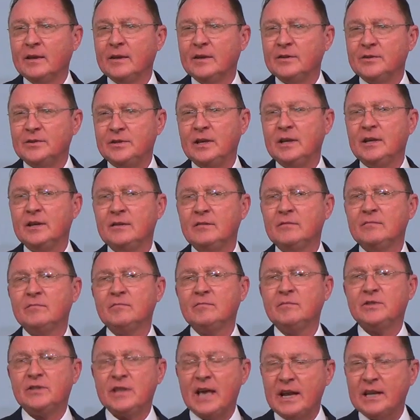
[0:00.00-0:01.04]

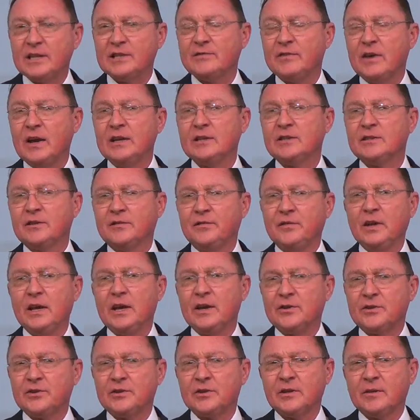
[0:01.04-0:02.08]
Sin satisfies the
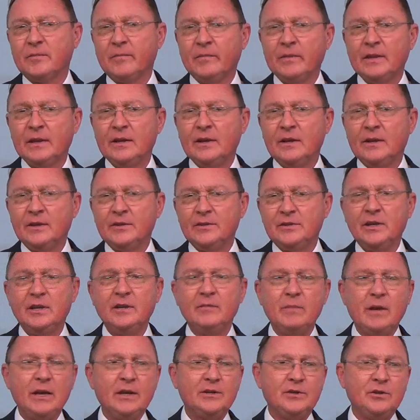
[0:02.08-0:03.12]
flesh. Sin
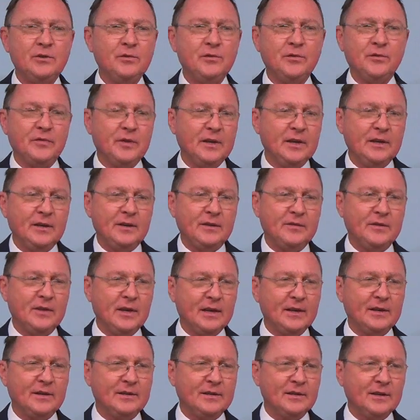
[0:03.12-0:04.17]
makes you think
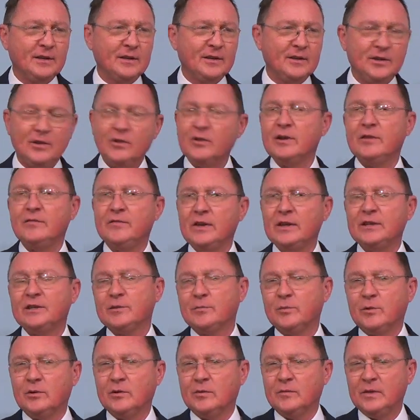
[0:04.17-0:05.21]
that uh, you're
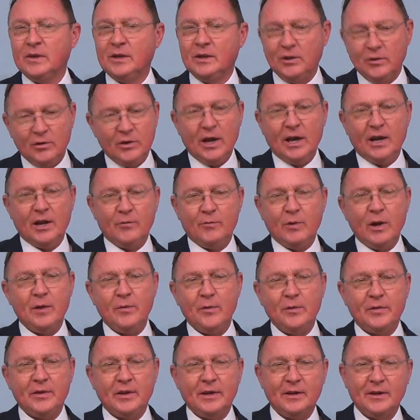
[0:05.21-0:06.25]
invincible. You got away
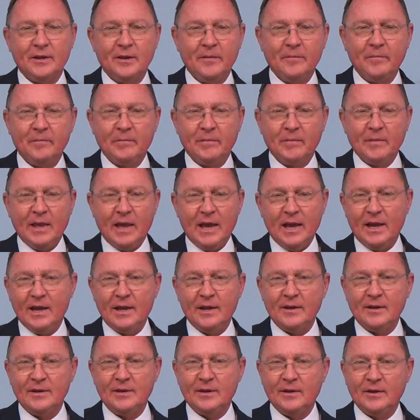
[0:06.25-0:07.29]
with it,
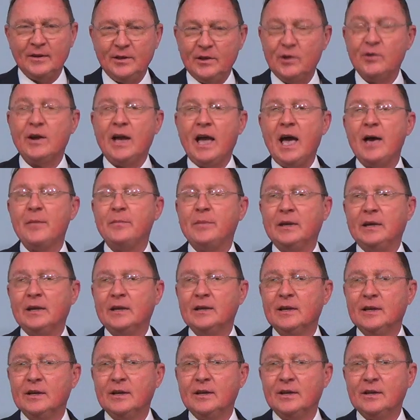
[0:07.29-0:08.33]
and uh, you're happy.
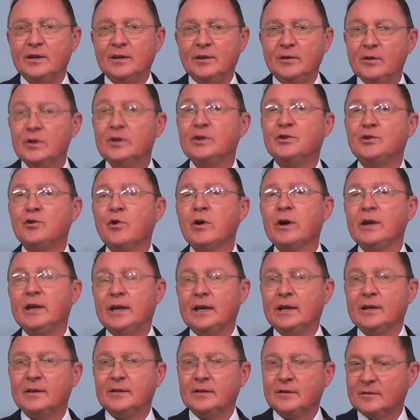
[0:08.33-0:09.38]
You're enjoying
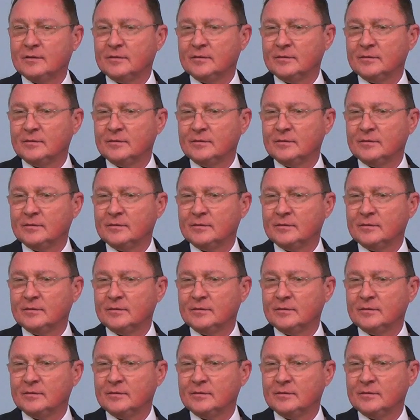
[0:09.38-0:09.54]
it.